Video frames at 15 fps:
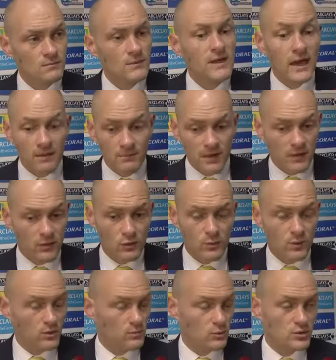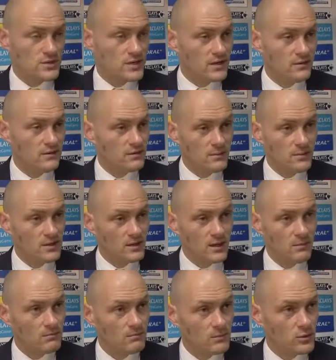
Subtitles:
Yeah, I thought we were the most threatening team in the game.